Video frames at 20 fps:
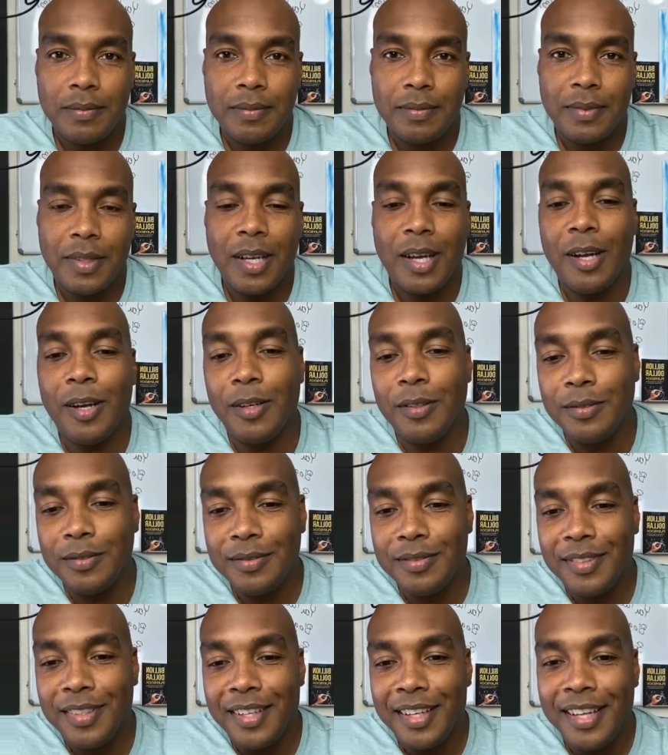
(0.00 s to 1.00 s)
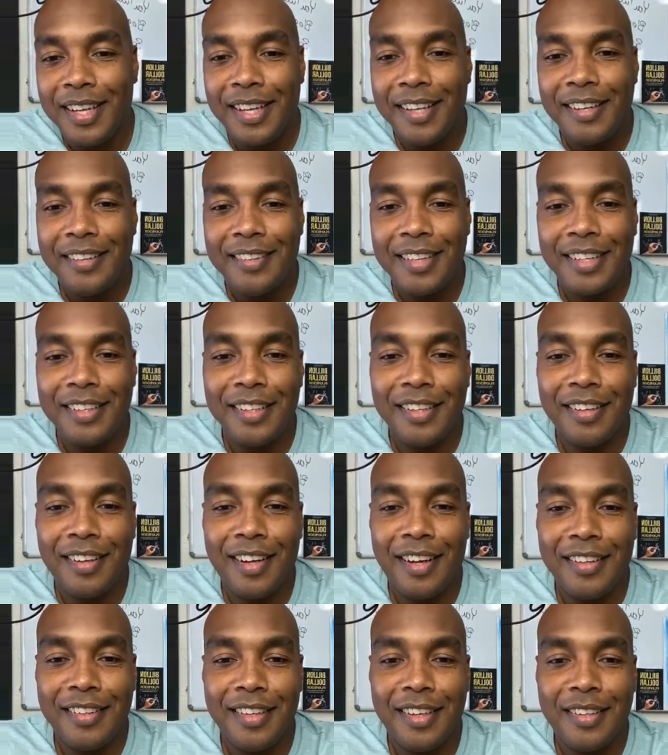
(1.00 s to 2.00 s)
Oh, they decline
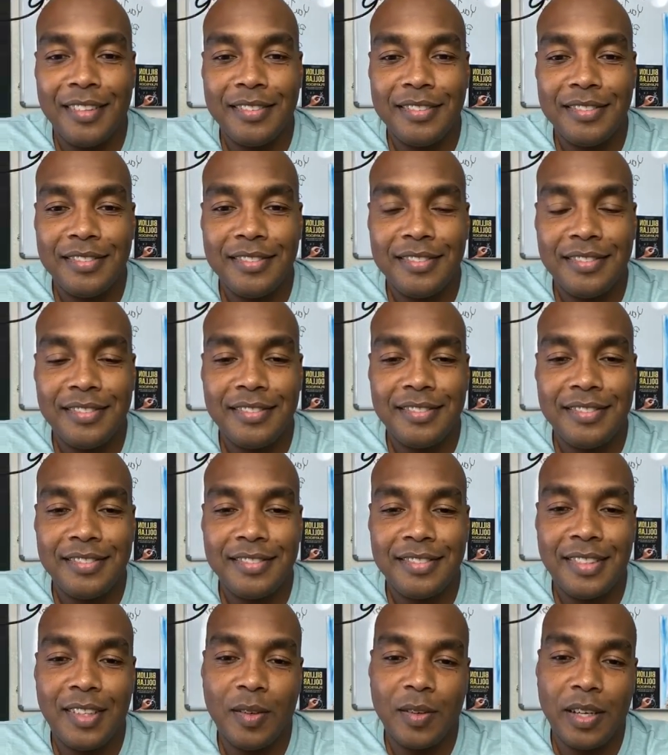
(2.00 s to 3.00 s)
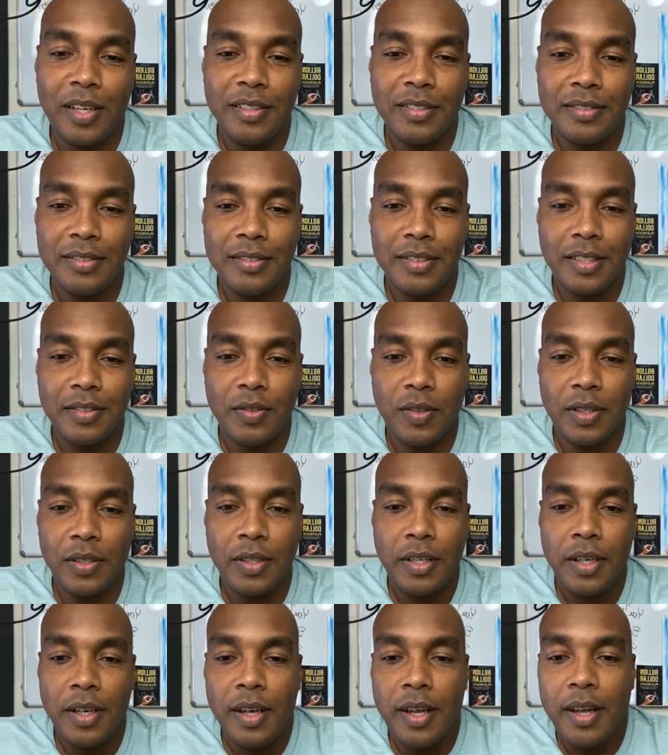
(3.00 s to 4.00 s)
now. Okay, that's fine.
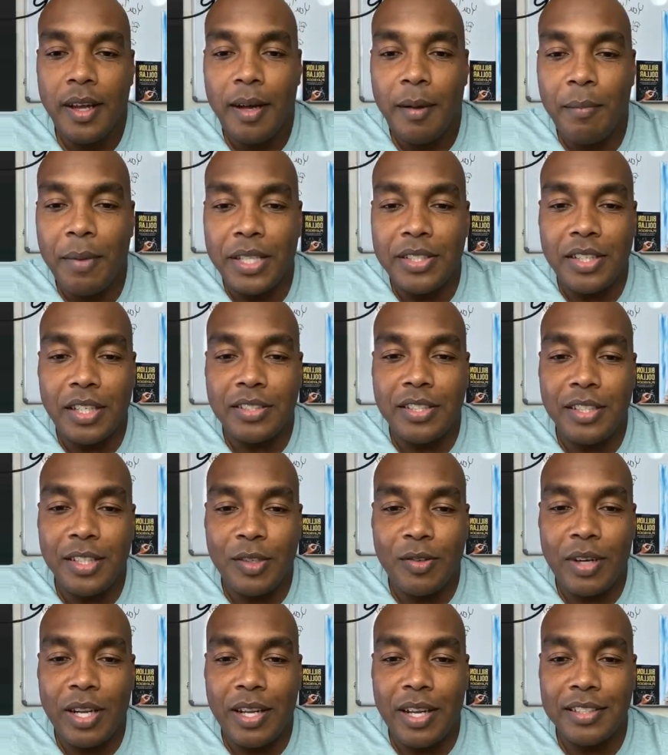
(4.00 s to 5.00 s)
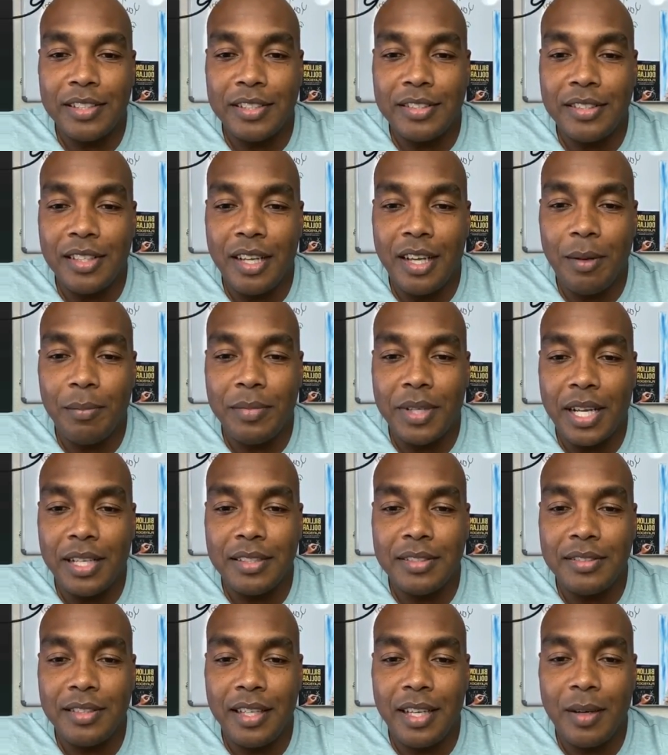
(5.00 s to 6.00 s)
My judge hit the ground as a sub, not in
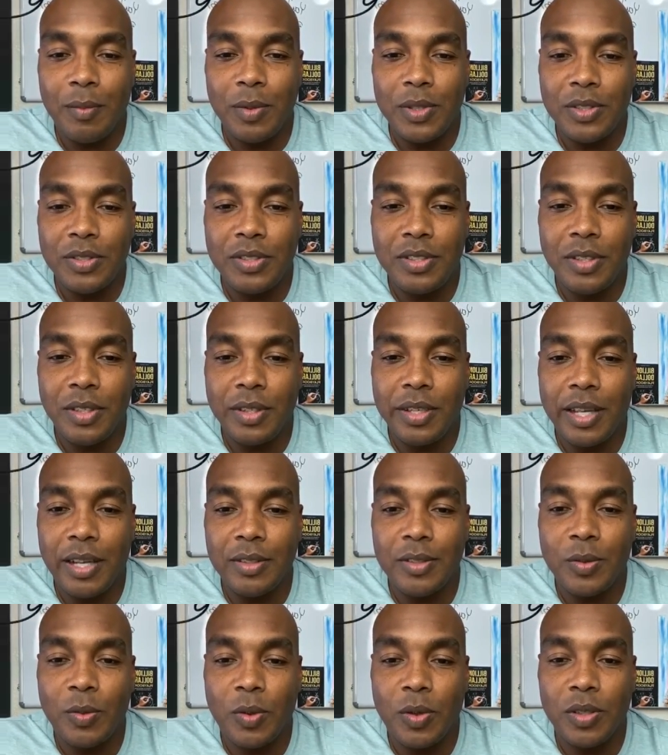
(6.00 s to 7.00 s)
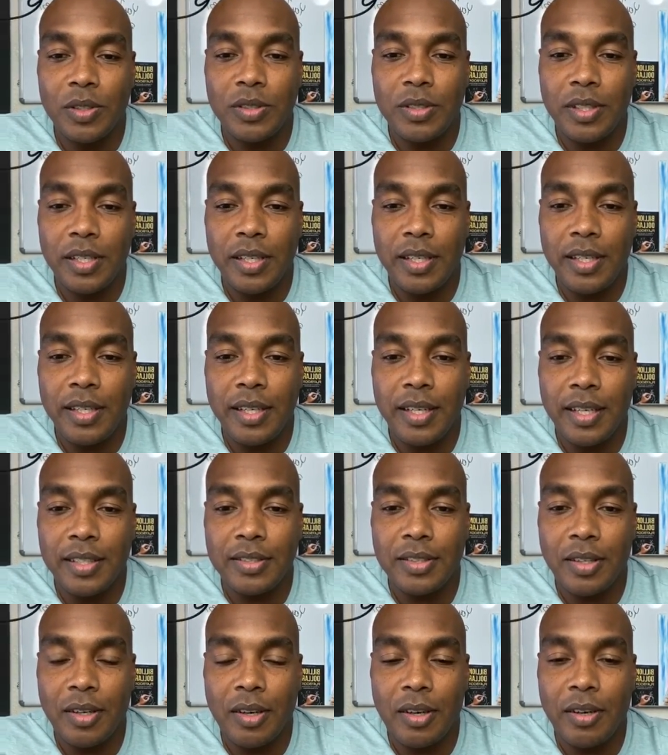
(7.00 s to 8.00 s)
SAM. Would you still count towards the
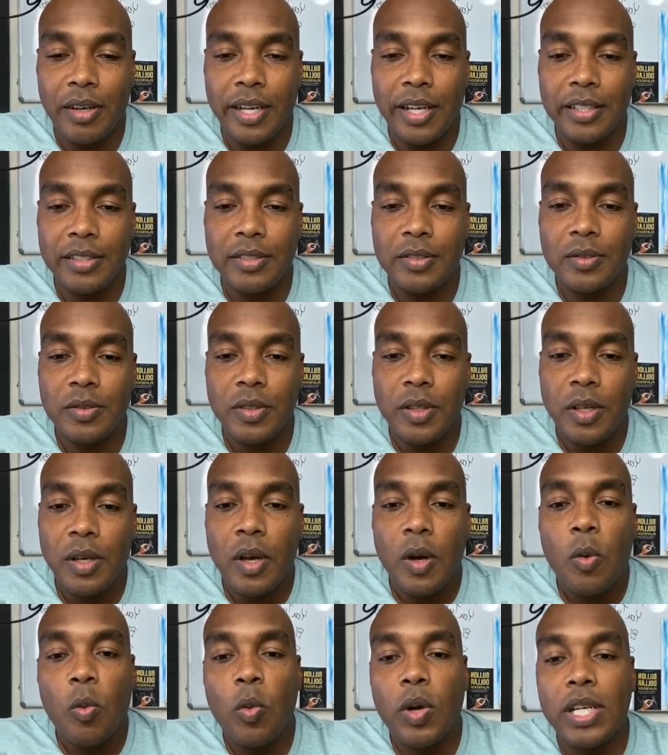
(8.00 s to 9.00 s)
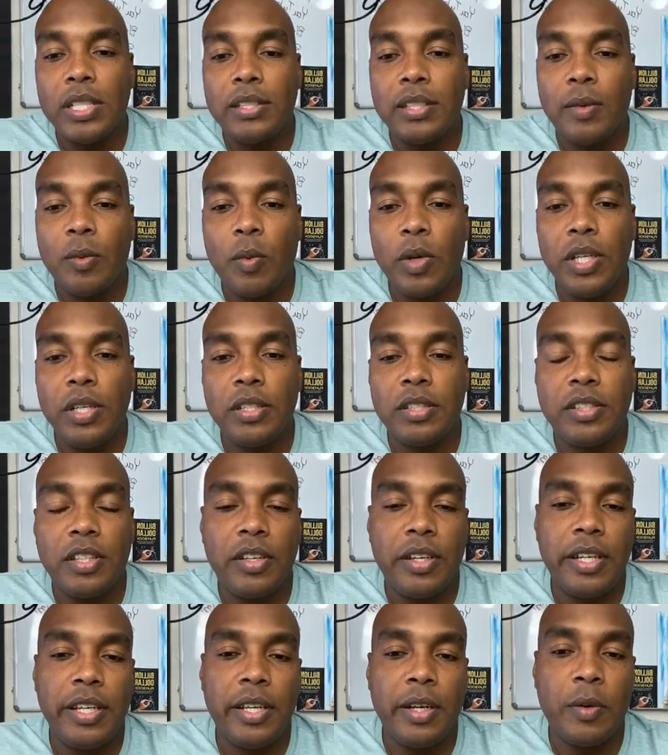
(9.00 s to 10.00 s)
ESRS? What is what do you consider?
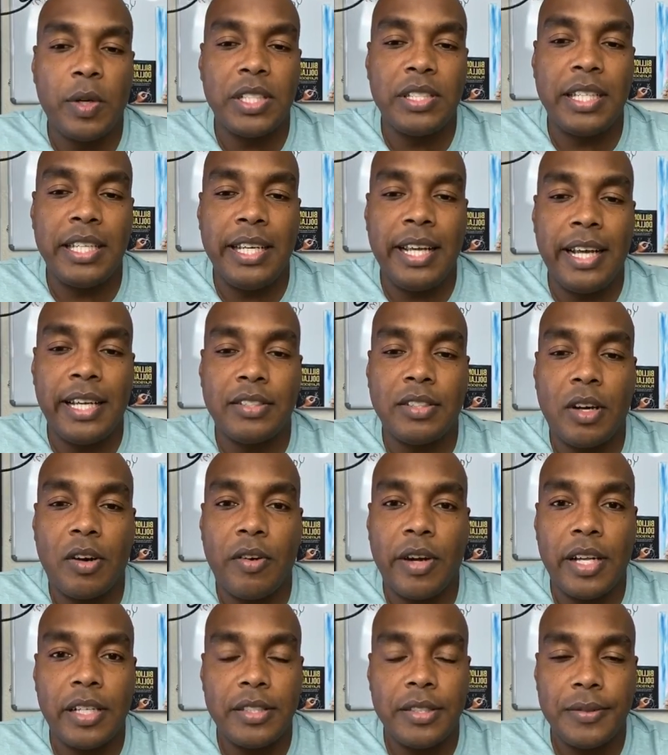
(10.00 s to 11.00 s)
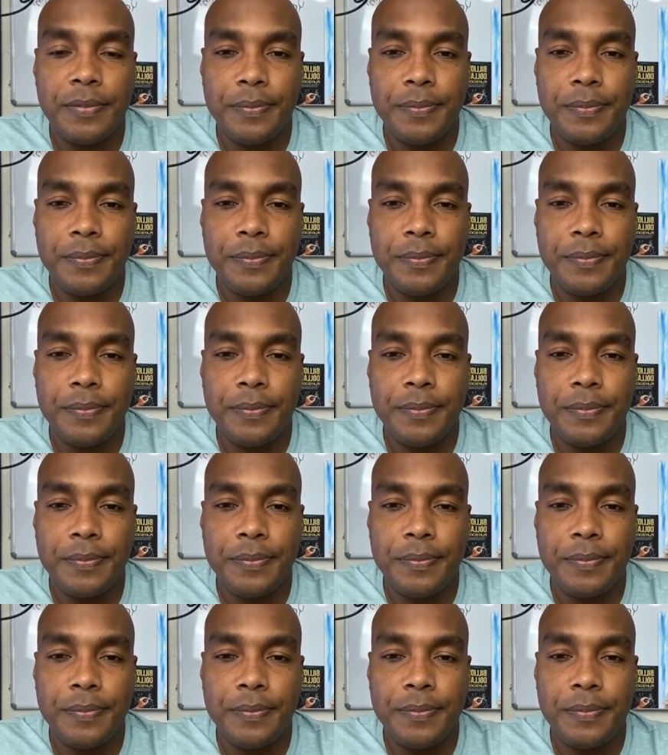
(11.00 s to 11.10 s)
E, what is ESRS?